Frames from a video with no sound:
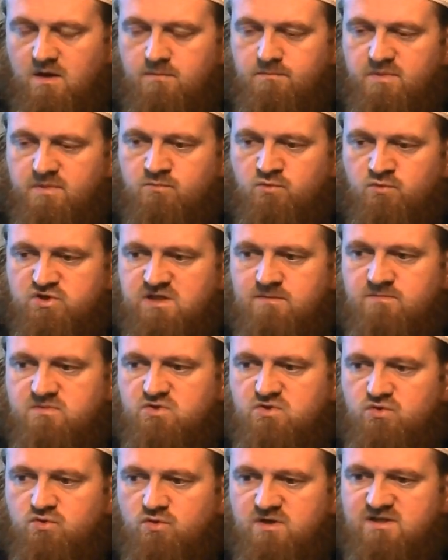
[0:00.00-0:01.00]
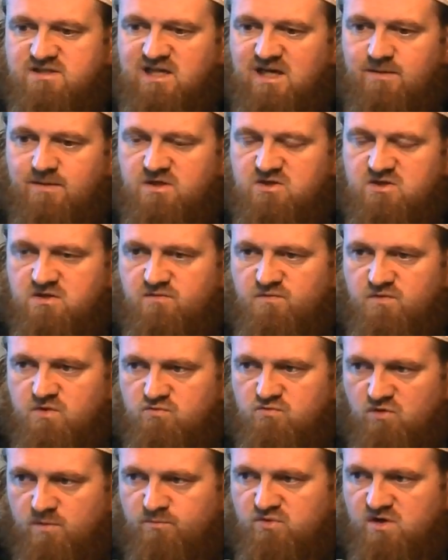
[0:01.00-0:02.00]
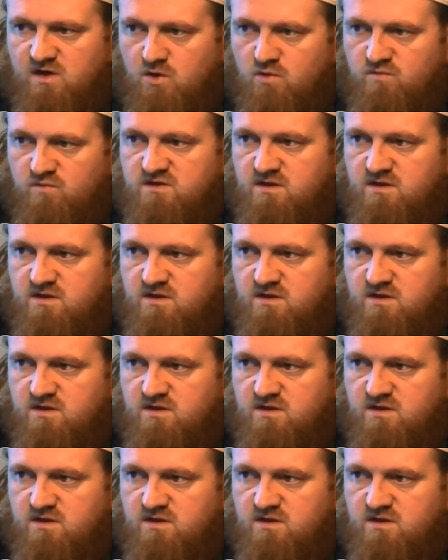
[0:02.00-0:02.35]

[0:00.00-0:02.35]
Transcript: But Muslims do not establish a funeral prayer over